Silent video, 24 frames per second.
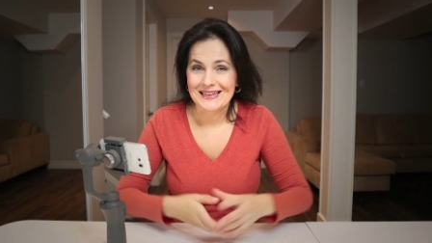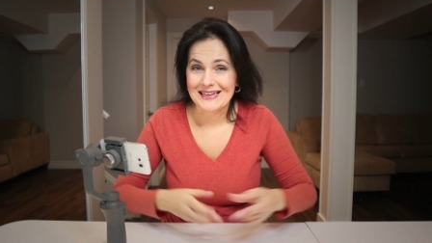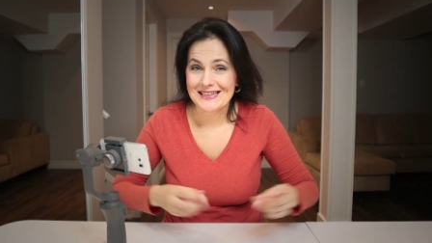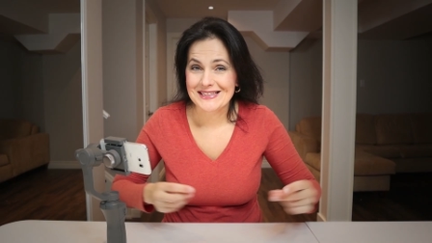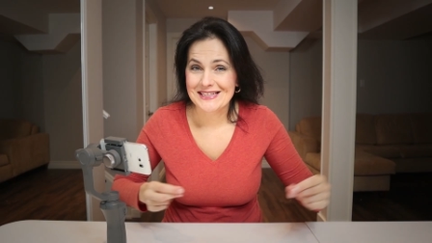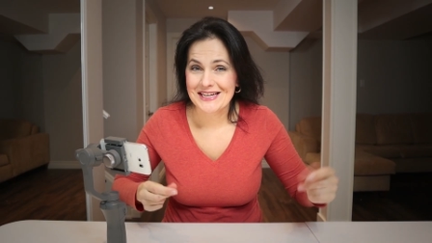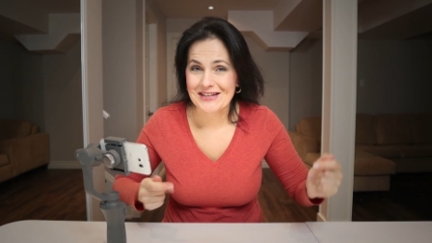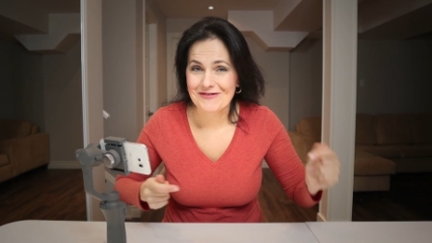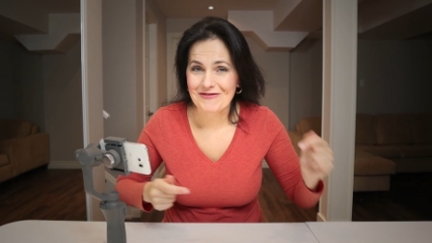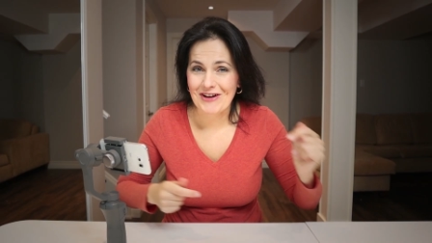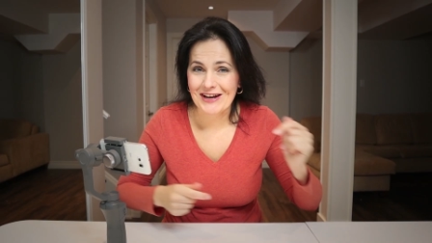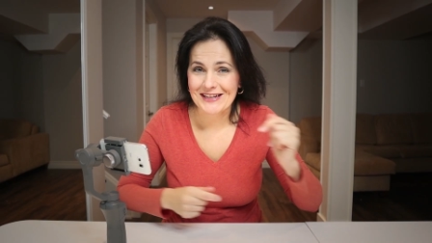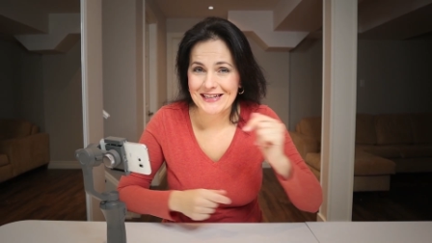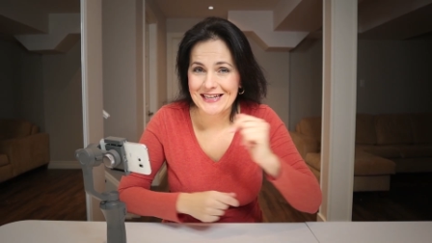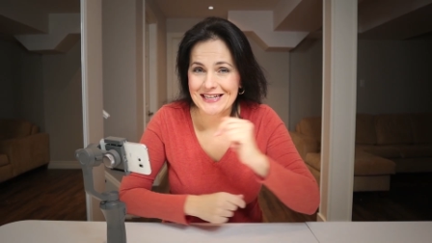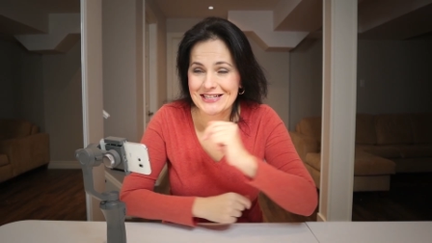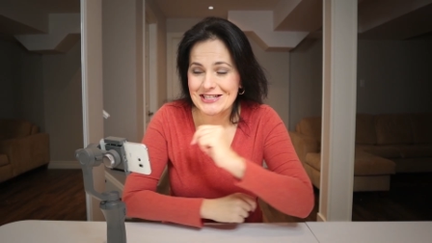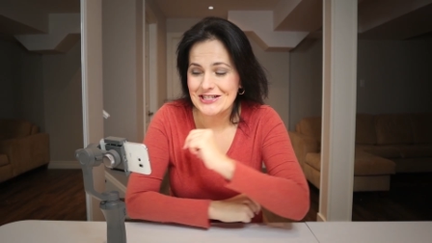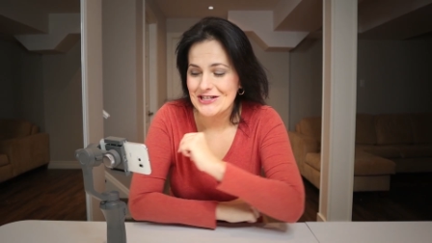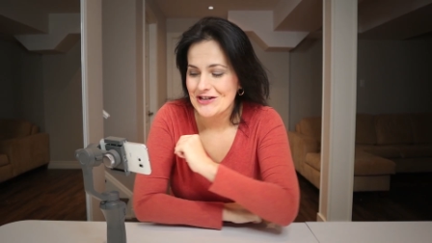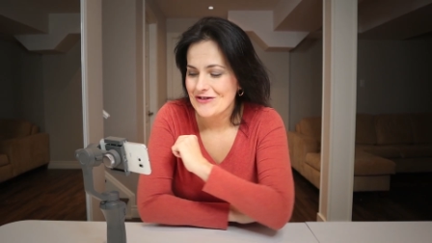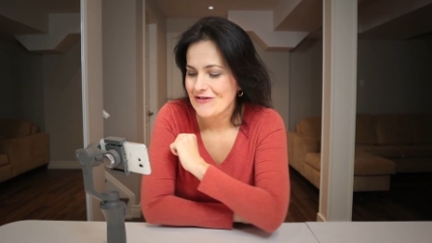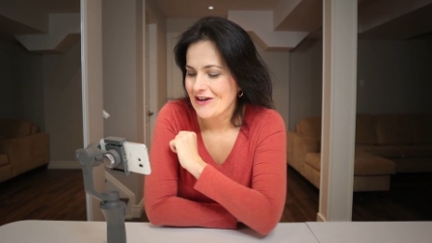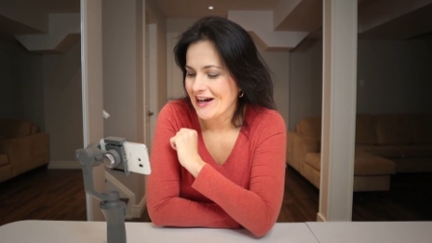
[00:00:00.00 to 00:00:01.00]
Let's get right
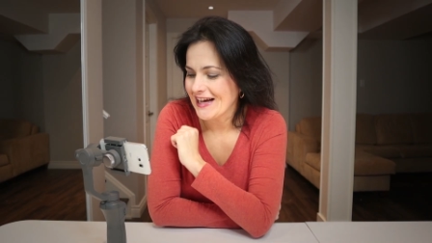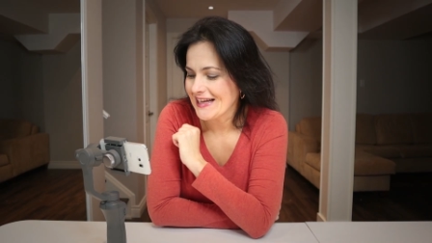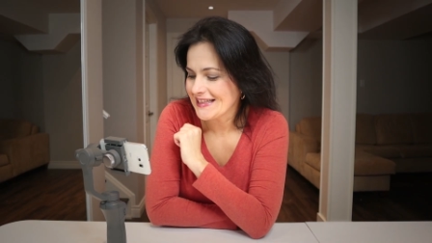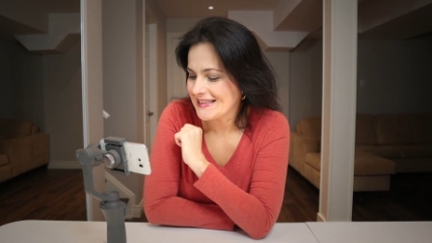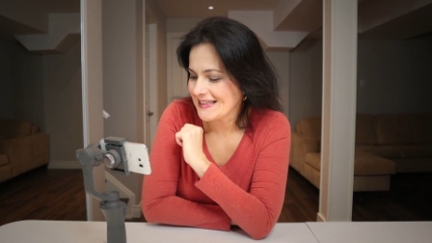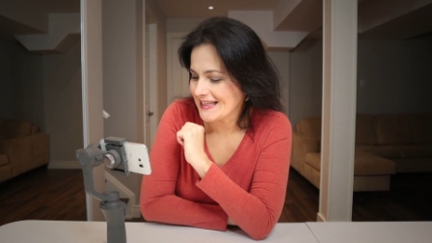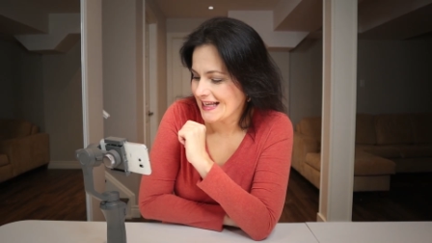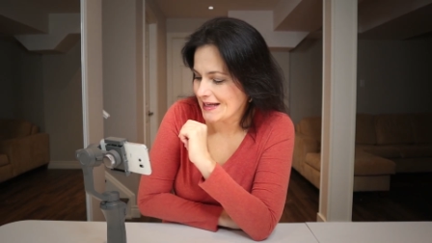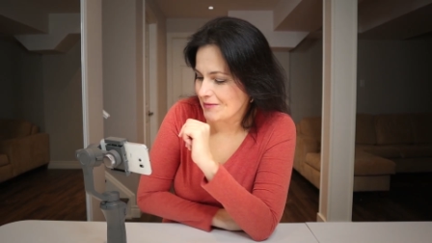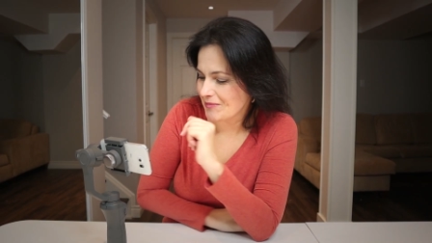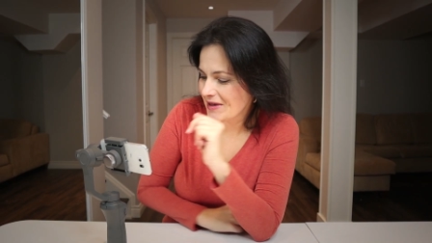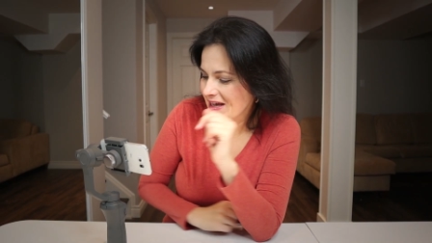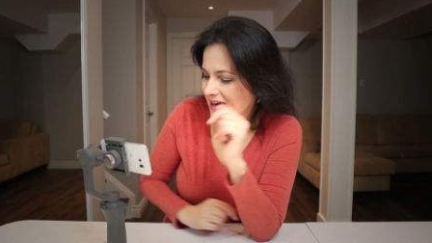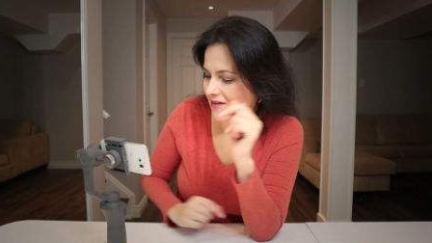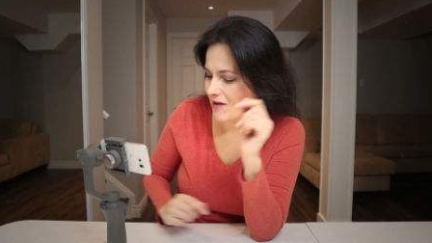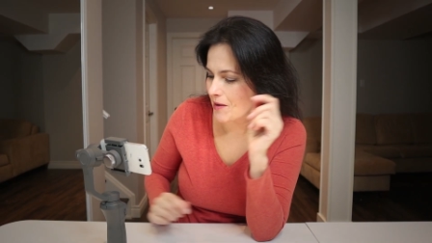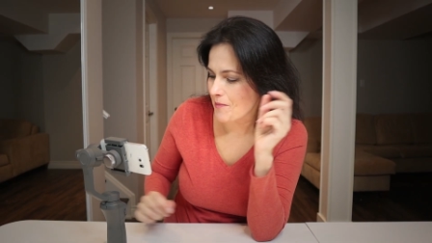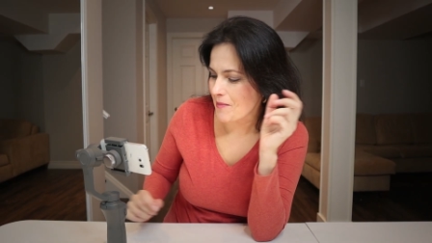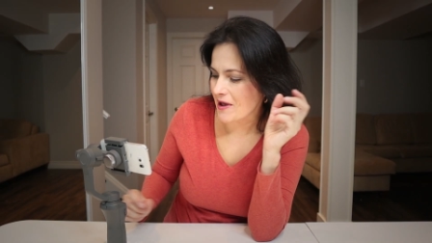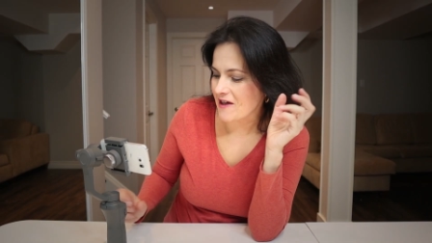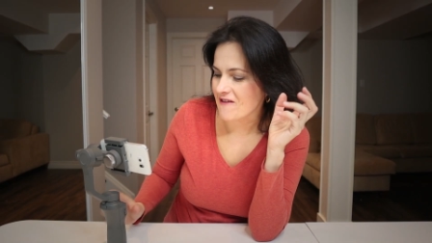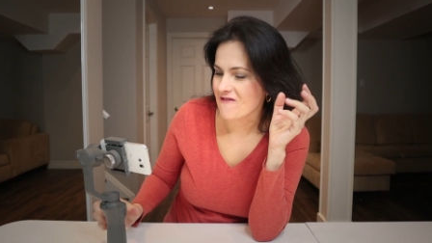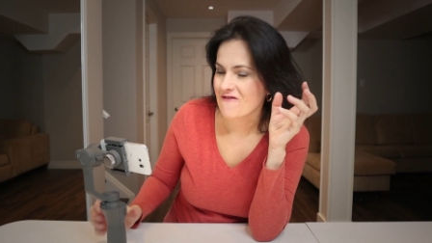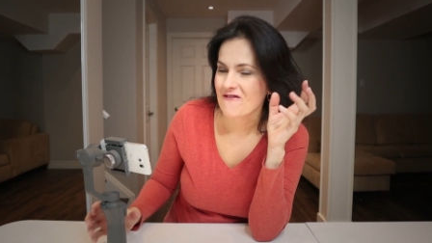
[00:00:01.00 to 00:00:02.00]
into it. Let me
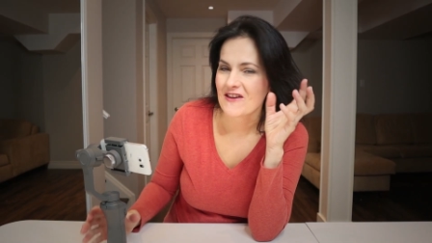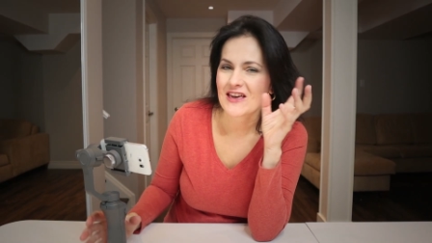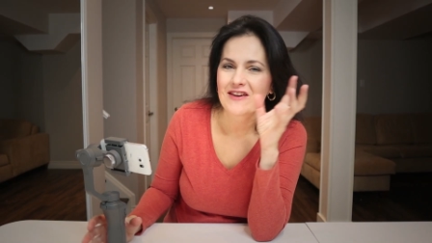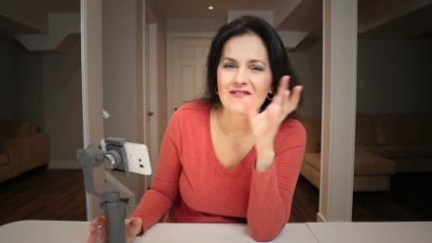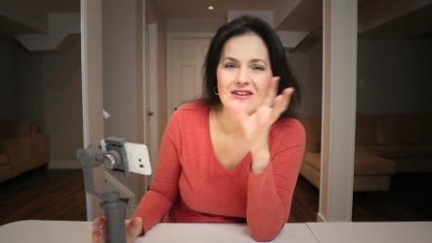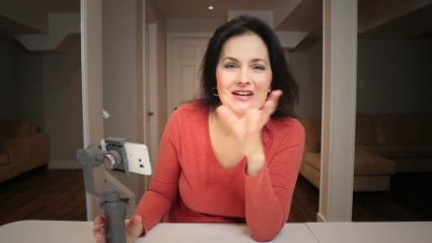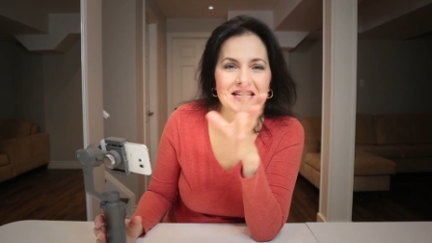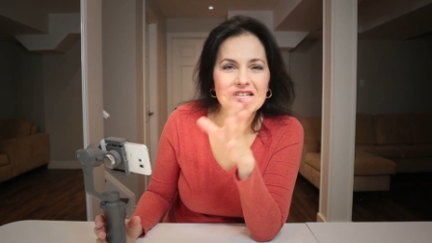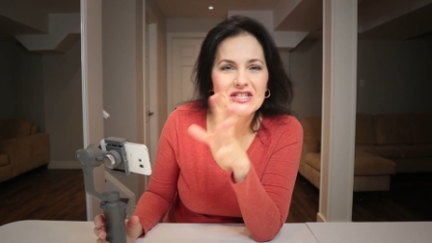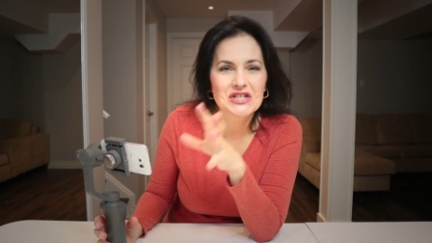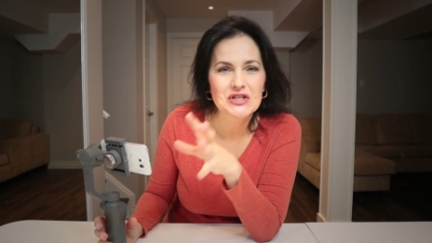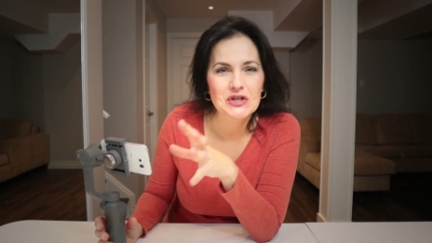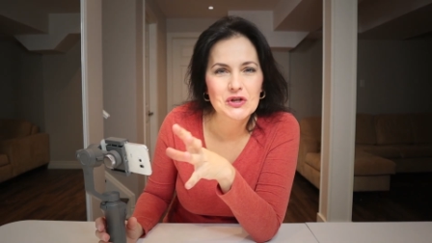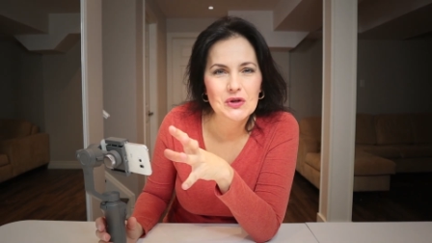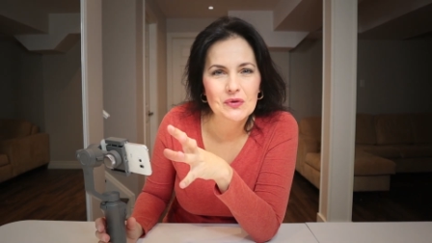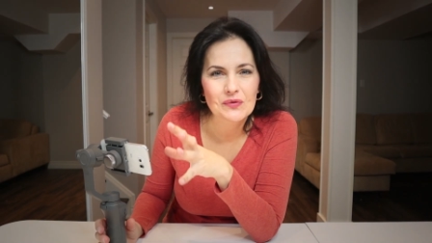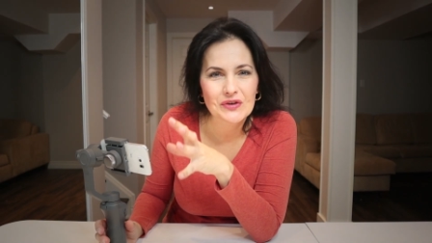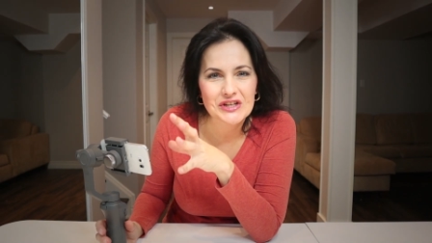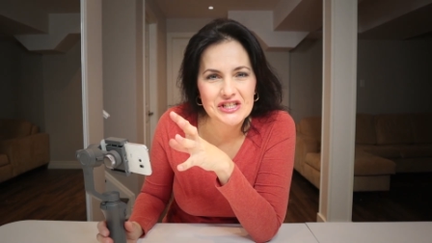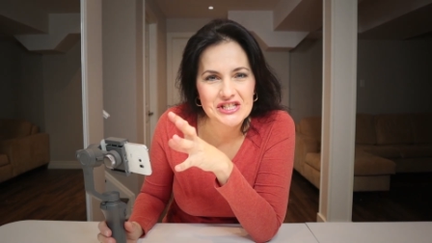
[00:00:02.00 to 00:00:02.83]
grab my favorite tool,